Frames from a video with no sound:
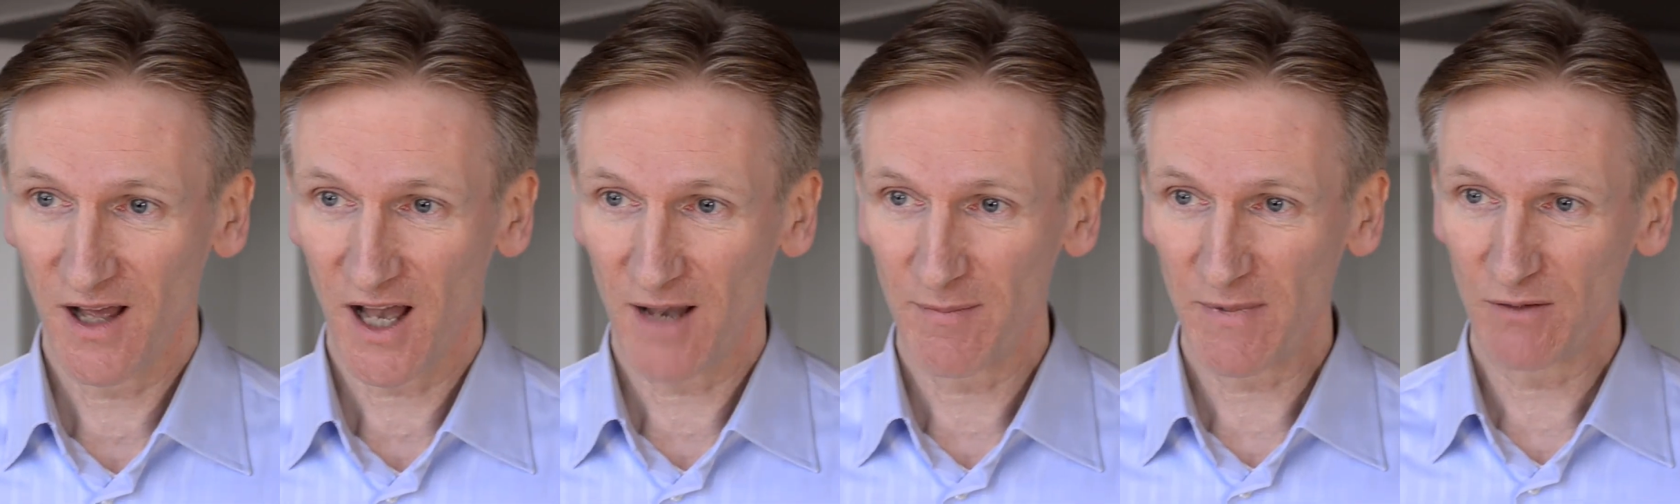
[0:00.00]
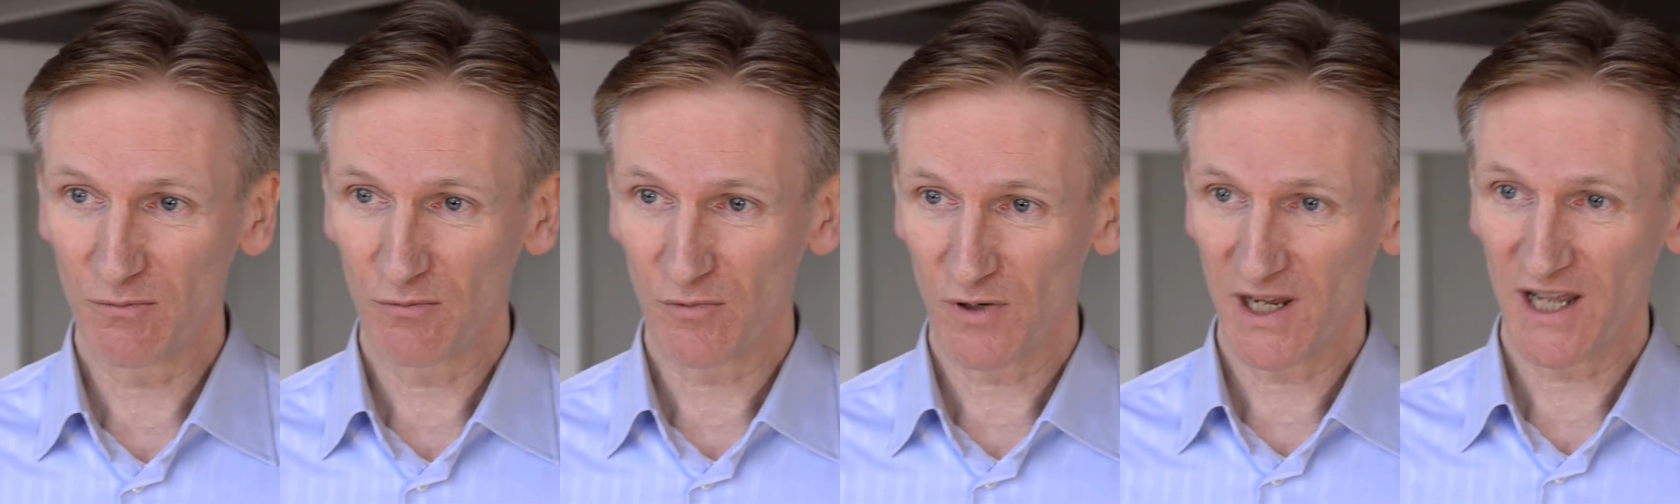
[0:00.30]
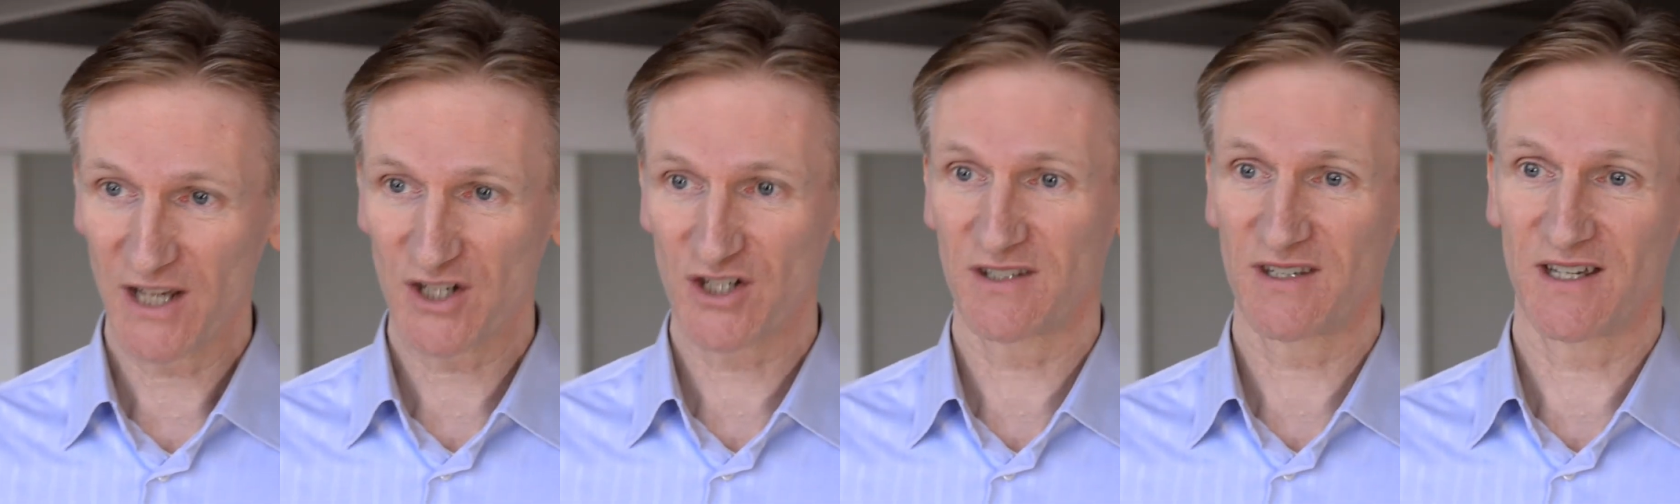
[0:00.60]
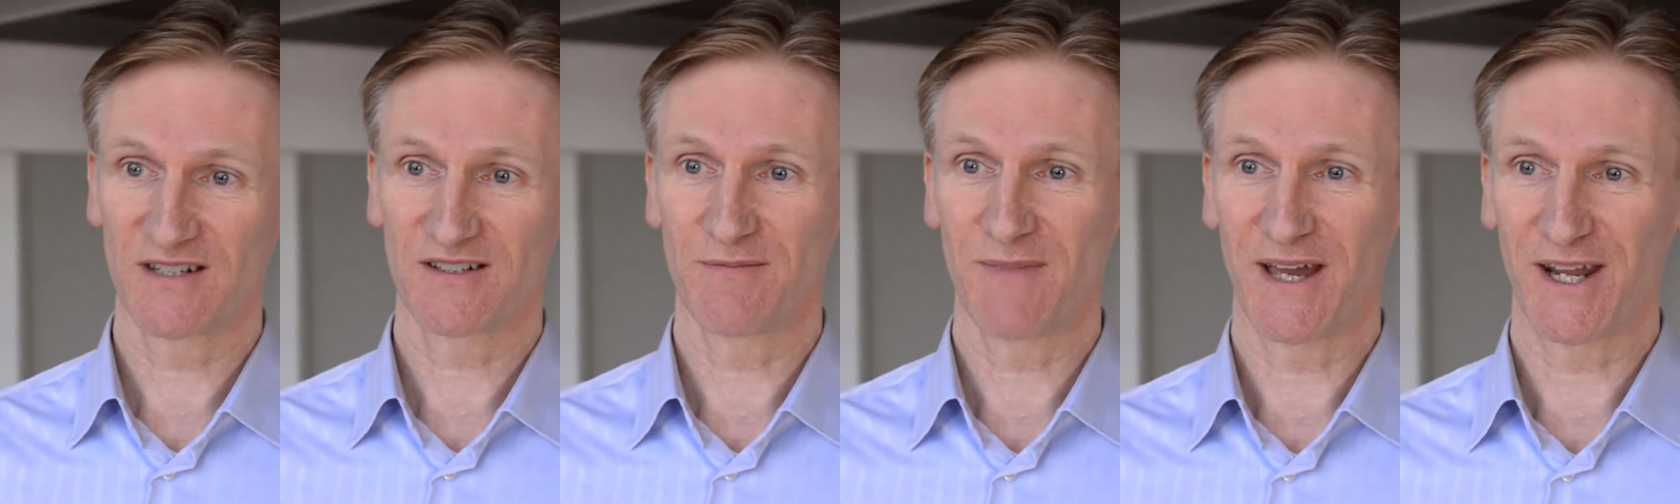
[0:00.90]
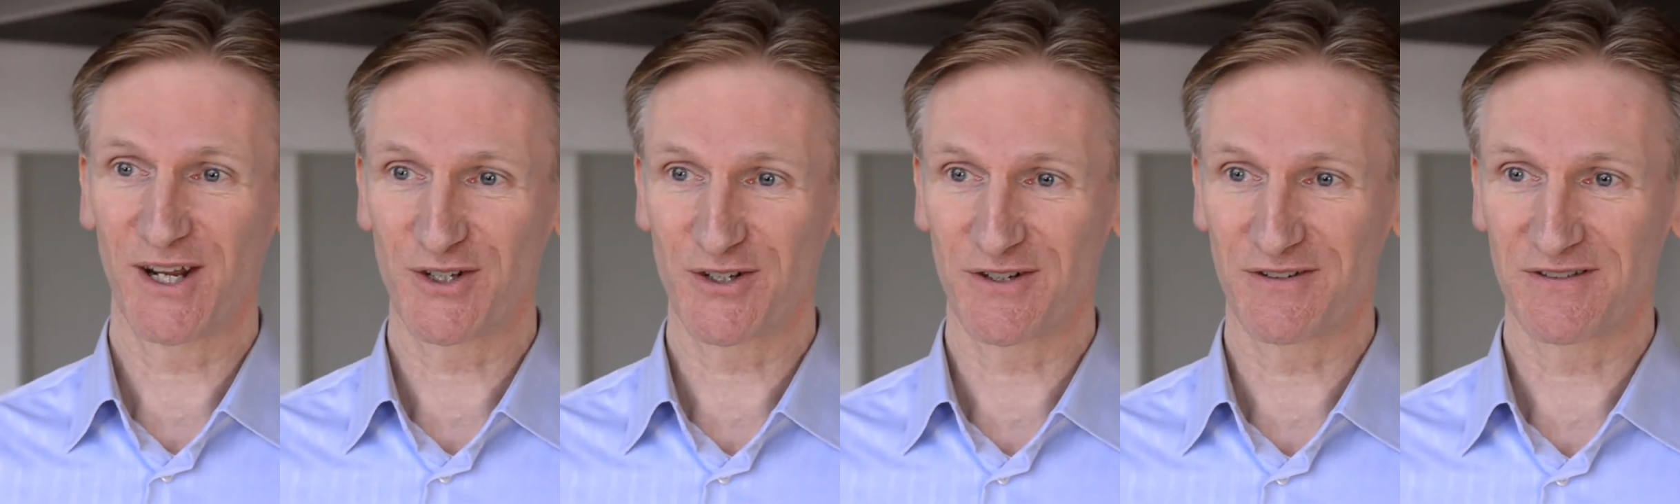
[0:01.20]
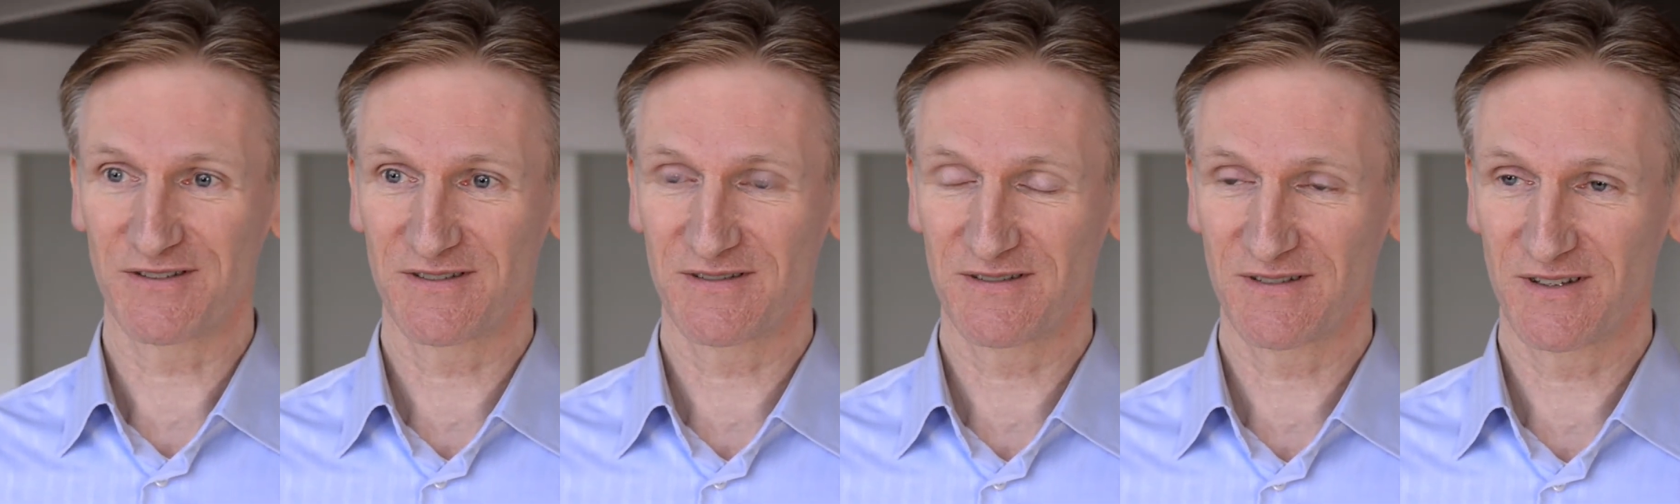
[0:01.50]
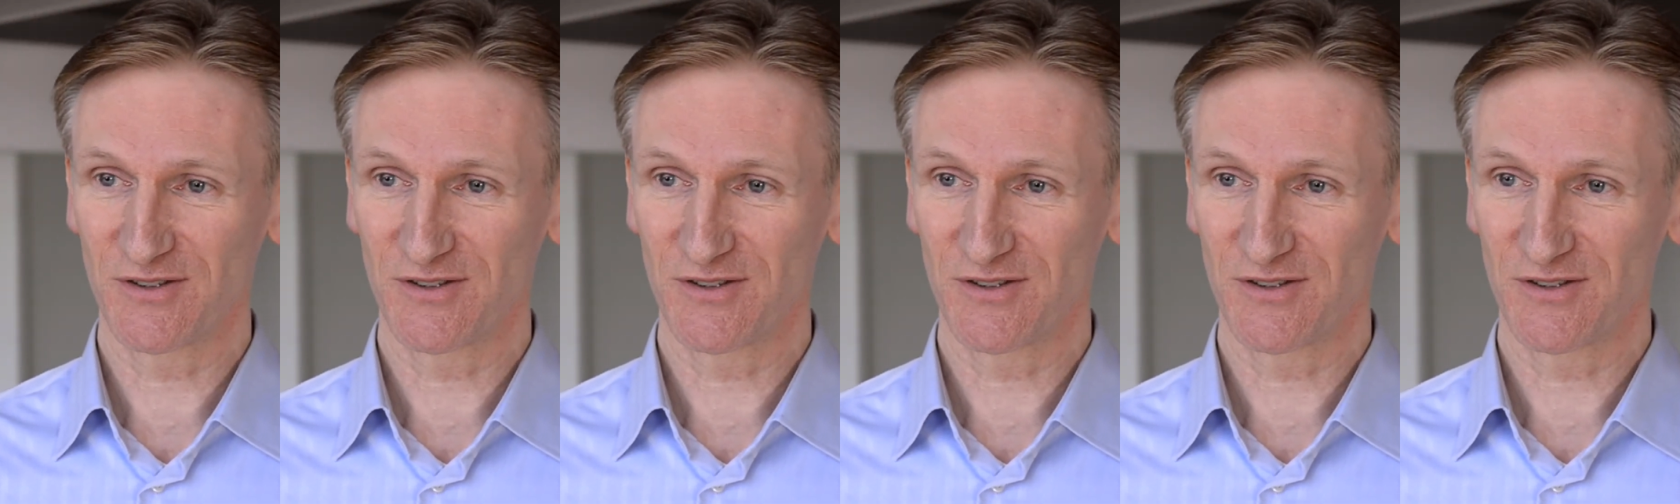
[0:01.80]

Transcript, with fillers: I mean, we're leisure centre managers,